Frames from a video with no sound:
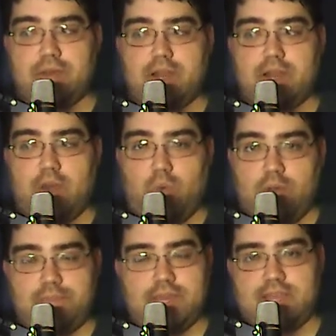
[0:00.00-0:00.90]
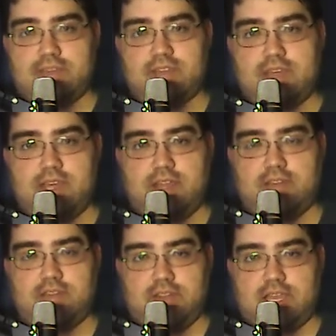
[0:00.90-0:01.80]
But uh, One Piece
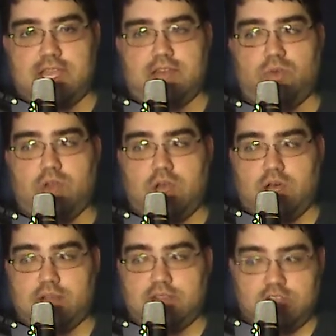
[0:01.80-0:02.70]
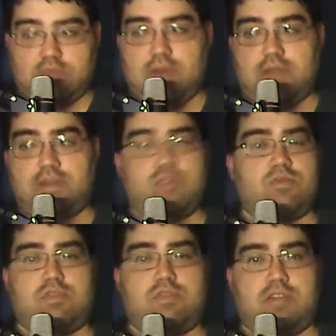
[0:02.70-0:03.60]
is delayed. Uh, Digimon
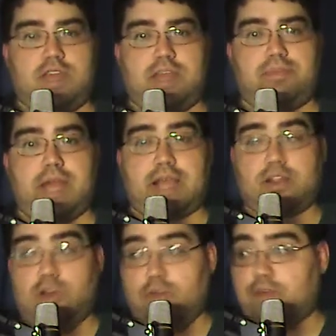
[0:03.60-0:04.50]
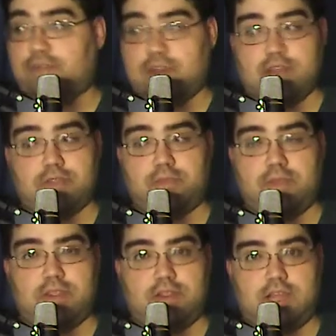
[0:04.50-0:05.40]
Adventures delayed. Black Clover, I found out, has
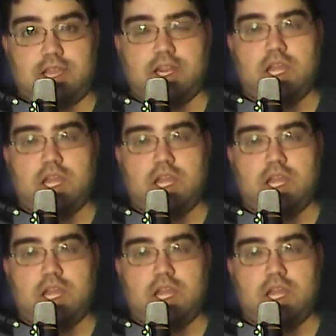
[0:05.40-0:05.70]
been delayed.